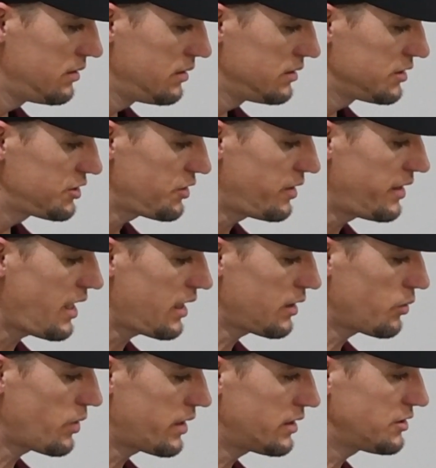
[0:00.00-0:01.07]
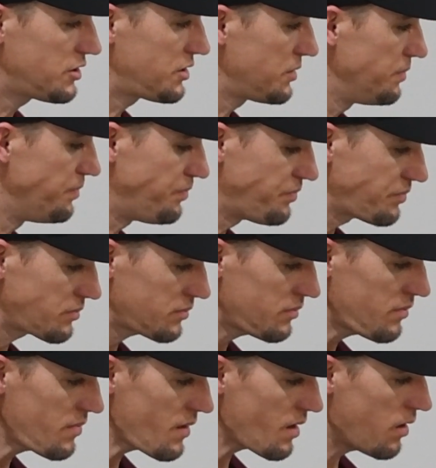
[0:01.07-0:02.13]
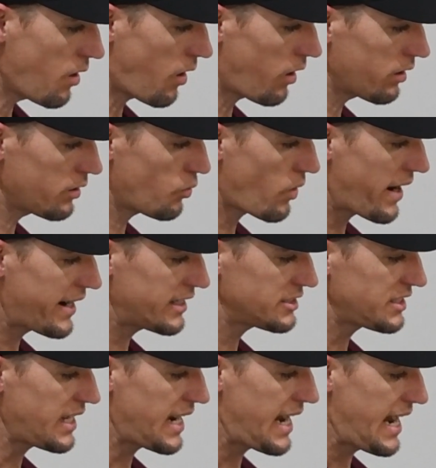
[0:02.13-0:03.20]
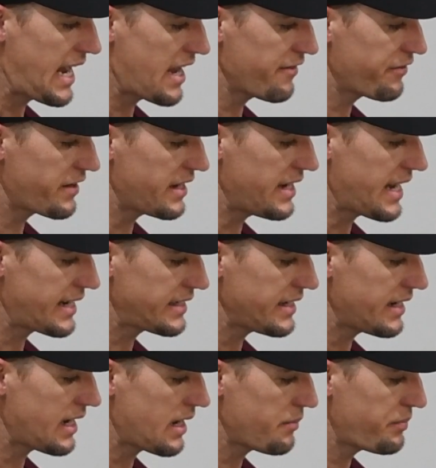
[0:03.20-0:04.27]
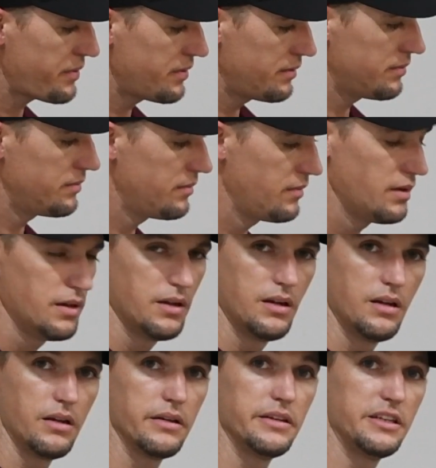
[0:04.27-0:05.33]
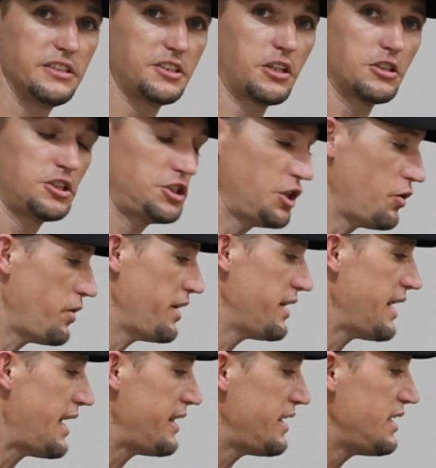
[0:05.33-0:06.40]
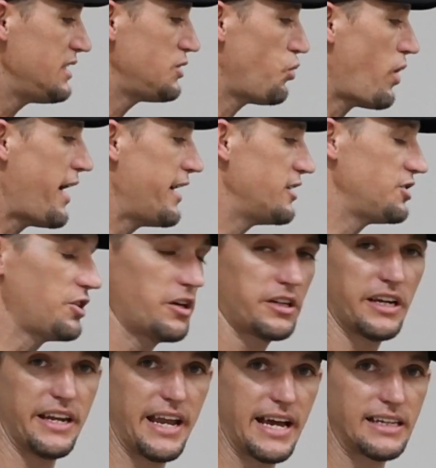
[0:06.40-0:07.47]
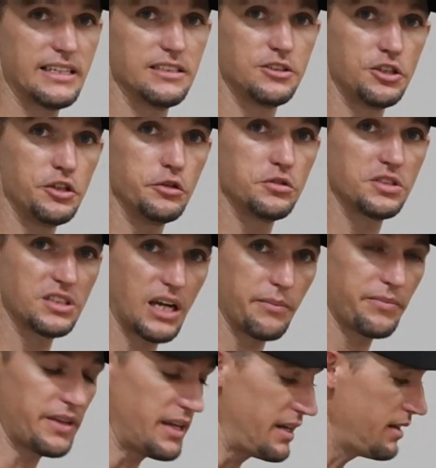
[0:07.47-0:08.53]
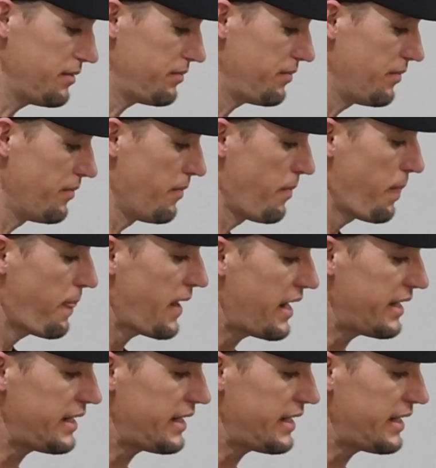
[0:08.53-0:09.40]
So in other words, all the wires that I have connected up, these are showing that these wires are connected to something and